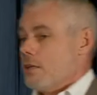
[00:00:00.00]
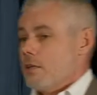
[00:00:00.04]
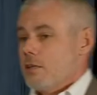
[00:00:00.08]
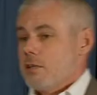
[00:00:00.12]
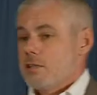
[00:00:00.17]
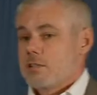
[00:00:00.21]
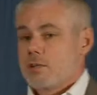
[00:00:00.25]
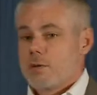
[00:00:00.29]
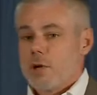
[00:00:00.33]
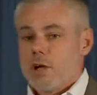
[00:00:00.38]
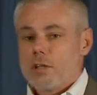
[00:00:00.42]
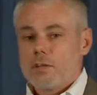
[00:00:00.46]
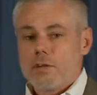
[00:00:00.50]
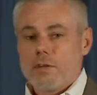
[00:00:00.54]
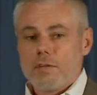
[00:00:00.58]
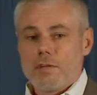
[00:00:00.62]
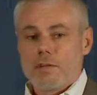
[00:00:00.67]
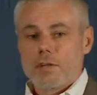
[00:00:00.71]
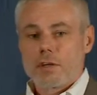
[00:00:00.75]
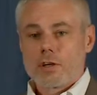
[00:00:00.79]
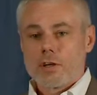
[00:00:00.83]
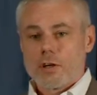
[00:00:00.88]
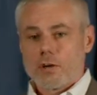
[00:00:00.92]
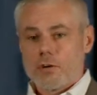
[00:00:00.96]
So we all know that
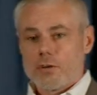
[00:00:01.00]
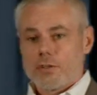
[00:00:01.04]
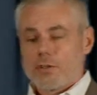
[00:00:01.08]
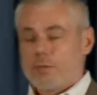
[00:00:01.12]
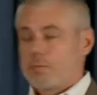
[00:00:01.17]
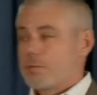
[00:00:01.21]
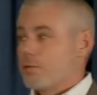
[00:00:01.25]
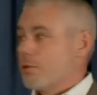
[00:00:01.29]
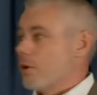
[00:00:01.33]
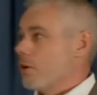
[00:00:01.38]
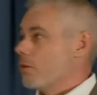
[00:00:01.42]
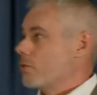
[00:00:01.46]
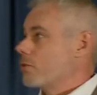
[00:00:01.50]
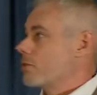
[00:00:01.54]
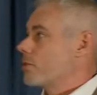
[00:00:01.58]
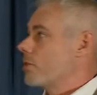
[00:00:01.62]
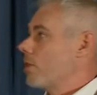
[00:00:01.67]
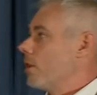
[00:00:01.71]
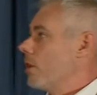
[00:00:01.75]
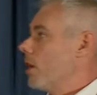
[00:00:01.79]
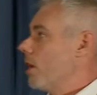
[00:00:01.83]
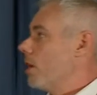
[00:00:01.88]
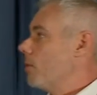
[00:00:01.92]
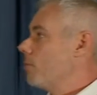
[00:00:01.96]
the current approach
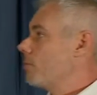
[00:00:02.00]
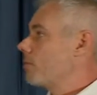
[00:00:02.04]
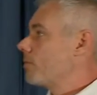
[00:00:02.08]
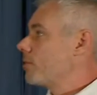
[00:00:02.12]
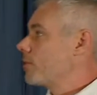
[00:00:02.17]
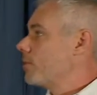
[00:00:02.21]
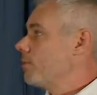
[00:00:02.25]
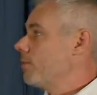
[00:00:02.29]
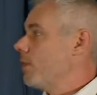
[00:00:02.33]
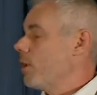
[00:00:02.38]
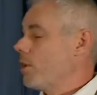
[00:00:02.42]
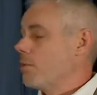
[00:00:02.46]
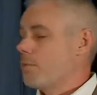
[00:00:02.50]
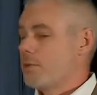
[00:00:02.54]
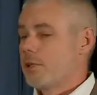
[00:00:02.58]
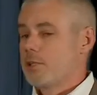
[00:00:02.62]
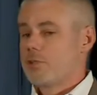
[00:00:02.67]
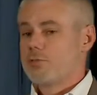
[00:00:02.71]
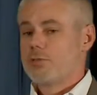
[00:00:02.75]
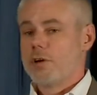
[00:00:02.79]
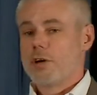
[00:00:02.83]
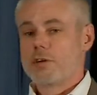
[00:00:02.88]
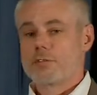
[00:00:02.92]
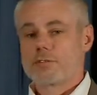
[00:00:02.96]
for developing
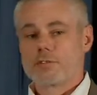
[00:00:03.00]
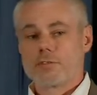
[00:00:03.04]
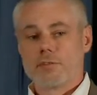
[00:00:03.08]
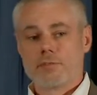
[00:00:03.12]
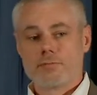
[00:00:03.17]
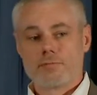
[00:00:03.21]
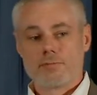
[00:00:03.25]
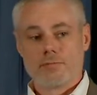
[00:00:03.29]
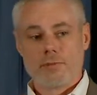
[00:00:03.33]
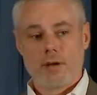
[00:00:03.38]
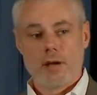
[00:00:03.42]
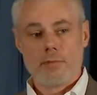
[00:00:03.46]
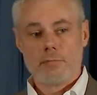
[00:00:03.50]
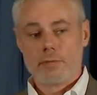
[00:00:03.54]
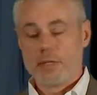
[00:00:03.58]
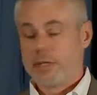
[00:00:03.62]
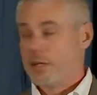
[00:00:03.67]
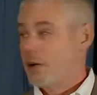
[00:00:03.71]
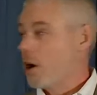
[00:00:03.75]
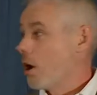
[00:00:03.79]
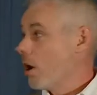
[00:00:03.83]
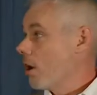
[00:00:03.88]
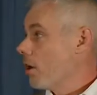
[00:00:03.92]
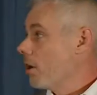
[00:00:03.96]
drugs for
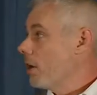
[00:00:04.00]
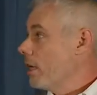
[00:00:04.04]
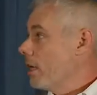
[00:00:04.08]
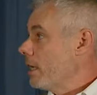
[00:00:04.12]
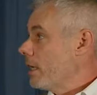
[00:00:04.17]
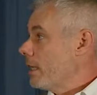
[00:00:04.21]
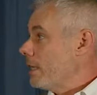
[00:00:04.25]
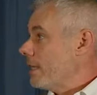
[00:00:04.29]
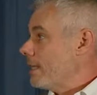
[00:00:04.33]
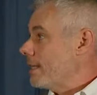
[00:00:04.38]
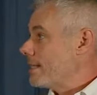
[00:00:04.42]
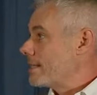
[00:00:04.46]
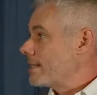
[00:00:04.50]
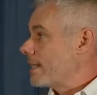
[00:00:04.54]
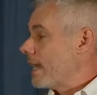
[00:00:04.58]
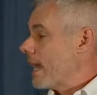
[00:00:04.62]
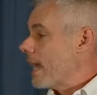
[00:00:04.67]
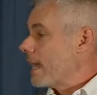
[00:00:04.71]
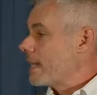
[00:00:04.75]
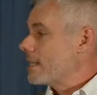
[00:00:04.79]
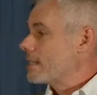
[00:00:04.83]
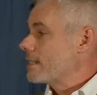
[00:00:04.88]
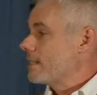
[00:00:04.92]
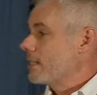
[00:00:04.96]
MDR is to
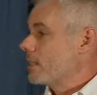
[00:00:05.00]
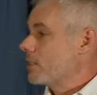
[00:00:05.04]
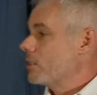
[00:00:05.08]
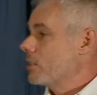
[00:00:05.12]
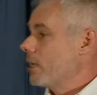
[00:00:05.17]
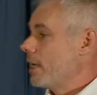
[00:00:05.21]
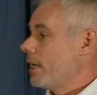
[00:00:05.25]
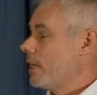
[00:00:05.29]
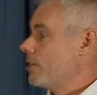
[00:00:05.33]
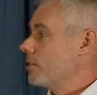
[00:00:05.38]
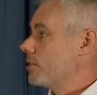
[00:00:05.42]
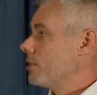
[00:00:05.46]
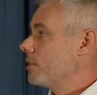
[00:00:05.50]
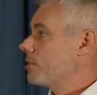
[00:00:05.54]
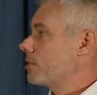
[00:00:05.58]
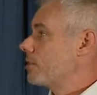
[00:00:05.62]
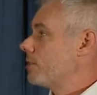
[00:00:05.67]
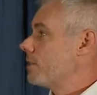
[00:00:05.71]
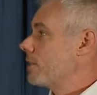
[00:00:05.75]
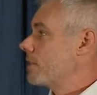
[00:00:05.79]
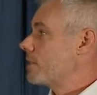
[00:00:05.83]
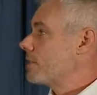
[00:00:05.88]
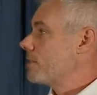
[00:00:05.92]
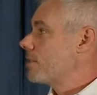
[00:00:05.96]
add a single agent to
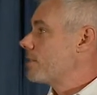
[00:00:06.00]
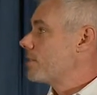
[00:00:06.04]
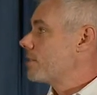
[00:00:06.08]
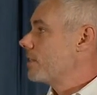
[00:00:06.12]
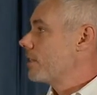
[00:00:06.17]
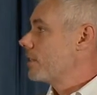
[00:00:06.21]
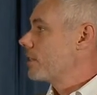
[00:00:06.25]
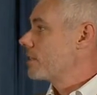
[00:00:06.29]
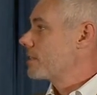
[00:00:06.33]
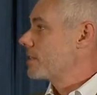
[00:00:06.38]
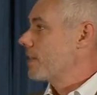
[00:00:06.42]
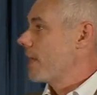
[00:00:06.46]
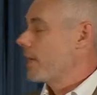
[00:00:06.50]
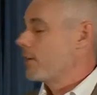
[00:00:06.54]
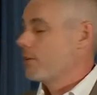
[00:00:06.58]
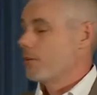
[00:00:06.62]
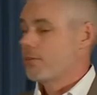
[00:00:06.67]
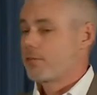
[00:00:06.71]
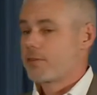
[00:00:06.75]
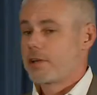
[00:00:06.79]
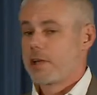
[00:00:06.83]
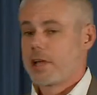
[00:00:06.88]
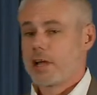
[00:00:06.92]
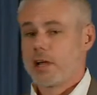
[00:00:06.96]
the existing standard
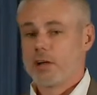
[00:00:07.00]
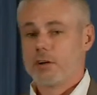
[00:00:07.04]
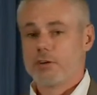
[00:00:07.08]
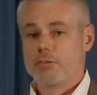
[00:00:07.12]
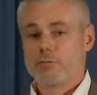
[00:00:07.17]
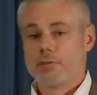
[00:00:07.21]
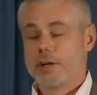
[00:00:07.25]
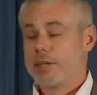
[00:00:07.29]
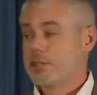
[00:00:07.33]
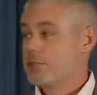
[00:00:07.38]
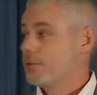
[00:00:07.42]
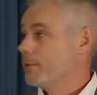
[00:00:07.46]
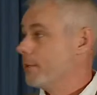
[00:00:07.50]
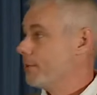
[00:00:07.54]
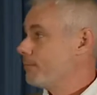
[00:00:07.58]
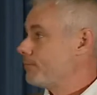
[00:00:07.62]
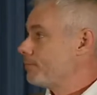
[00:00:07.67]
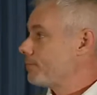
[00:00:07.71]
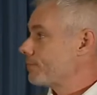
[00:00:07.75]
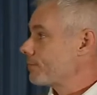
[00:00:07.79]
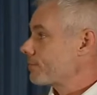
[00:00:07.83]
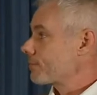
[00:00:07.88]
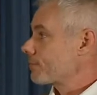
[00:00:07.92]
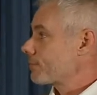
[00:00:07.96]
of care regimen.
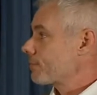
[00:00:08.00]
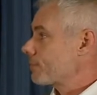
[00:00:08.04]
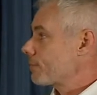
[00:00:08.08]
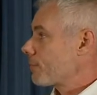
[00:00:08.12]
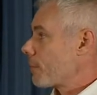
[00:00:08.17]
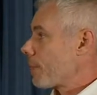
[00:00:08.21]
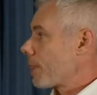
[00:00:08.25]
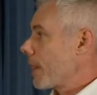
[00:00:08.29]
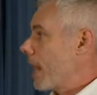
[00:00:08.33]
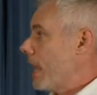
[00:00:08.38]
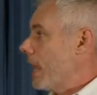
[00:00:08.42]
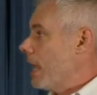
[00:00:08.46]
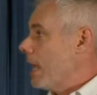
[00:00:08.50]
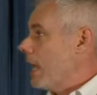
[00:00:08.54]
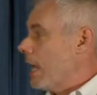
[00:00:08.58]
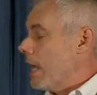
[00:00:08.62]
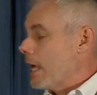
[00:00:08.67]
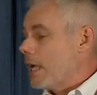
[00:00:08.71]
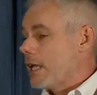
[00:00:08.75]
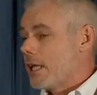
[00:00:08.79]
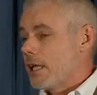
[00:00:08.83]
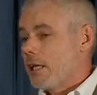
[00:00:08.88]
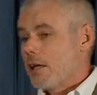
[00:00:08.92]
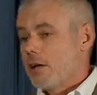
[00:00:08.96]

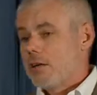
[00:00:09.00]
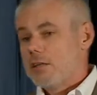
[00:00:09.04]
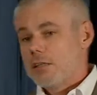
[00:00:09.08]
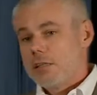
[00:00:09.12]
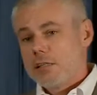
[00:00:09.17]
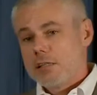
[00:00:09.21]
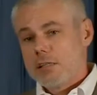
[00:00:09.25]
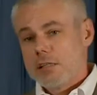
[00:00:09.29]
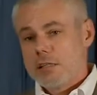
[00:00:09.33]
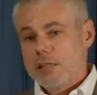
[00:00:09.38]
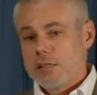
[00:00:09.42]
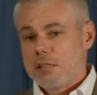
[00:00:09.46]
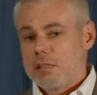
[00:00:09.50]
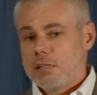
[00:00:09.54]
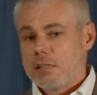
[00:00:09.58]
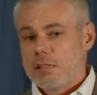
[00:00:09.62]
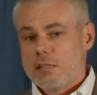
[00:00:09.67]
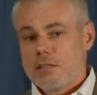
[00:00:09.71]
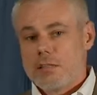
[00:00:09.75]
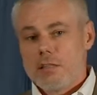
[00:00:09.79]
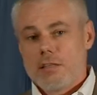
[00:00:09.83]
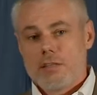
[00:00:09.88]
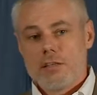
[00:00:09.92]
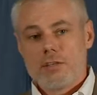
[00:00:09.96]

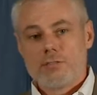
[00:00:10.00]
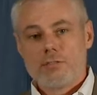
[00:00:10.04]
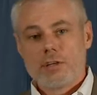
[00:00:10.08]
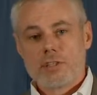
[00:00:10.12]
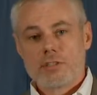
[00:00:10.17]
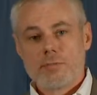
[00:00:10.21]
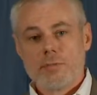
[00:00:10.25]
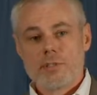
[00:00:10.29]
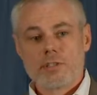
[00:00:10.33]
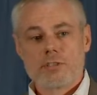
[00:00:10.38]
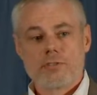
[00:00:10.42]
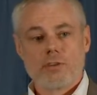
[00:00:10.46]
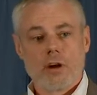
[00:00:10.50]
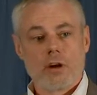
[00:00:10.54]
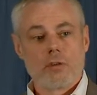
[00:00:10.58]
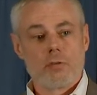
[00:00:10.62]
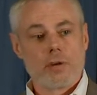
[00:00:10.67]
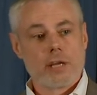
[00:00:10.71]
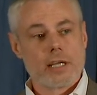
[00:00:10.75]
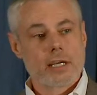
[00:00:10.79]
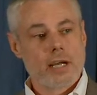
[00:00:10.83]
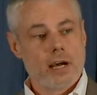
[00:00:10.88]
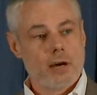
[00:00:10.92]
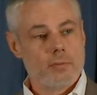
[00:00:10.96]
These regimens are
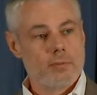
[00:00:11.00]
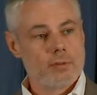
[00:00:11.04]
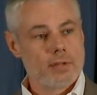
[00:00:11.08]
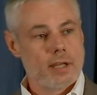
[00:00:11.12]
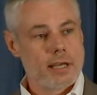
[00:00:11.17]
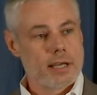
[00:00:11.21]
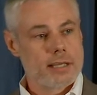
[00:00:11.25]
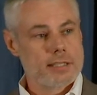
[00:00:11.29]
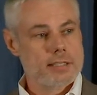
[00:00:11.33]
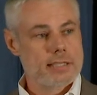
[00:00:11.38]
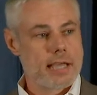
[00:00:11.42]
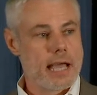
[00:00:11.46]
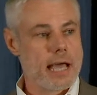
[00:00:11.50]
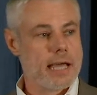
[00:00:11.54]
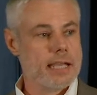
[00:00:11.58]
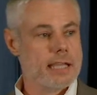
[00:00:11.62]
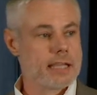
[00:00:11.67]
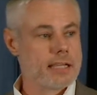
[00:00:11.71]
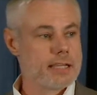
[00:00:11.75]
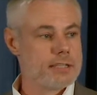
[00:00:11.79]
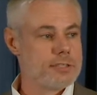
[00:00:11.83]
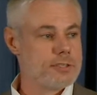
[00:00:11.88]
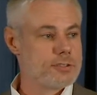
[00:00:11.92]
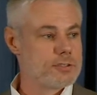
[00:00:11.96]
already complex.
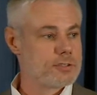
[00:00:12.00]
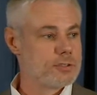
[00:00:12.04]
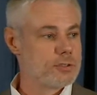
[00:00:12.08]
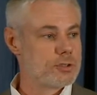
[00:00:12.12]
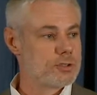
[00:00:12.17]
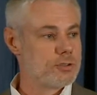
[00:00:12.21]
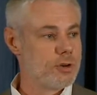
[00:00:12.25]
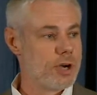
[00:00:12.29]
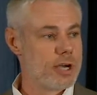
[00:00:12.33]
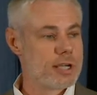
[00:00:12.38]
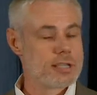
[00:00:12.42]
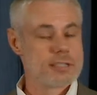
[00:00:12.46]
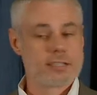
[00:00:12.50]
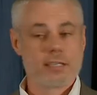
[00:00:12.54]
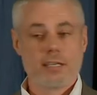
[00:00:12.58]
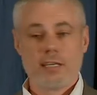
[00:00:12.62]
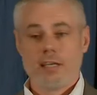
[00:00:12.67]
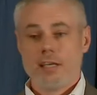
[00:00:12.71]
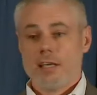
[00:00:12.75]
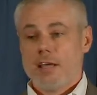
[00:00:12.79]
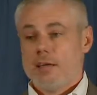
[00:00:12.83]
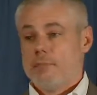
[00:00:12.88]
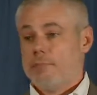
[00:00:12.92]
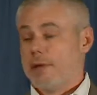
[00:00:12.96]
Adding additional drugs
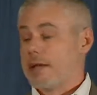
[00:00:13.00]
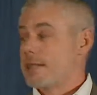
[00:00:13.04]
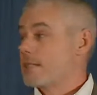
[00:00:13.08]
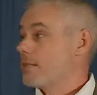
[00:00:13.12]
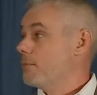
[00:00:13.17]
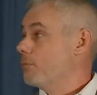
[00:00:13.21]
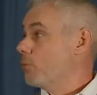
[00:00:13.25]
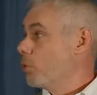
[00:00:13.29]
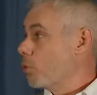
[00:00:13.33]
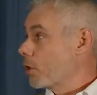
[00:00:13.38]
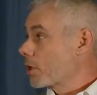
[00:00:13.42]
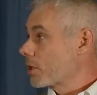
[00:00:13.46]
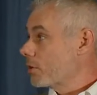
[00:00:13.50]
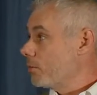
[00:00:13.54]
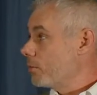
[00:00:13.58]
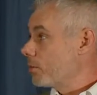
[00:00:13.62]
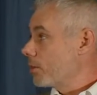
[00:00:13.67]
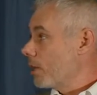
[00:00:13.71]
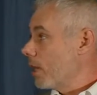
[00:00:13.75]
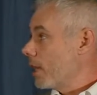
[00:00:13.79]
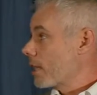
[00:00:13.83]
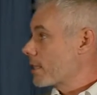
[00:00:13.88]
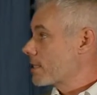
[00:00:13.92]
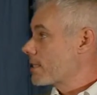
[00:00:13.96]
makes them more
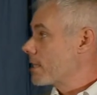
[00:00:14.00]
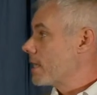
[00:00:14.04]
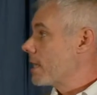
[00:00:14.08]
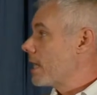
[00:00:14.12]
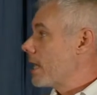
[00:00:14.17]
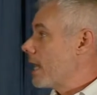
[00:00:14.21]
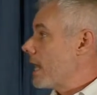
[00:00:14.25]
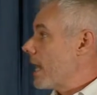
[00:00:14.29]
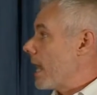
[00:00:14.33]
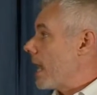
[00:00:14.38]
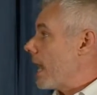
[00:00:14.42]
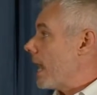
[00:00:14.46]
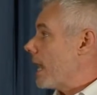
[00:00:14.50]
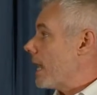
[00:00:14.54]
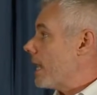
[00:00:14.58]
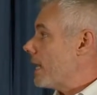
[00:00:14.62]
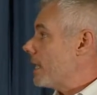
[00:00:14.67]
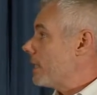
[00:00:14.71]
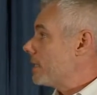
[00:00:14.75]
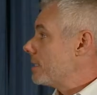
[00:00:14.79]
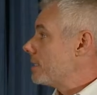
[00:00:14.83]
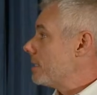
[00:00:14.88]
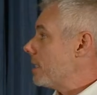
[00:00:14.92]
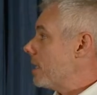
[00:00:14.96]
complex,
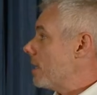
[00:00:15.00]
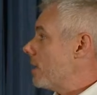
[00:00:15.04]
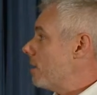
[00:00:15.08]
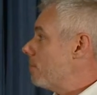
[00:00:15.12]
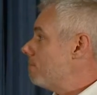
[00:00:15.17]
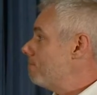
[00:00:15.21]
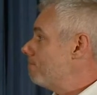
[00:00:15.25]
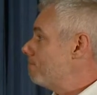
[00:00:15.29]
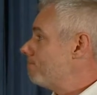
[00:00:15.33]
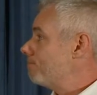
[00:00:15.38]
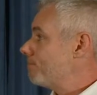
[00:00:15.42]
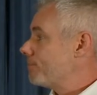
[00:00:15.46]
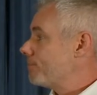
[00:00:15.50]
and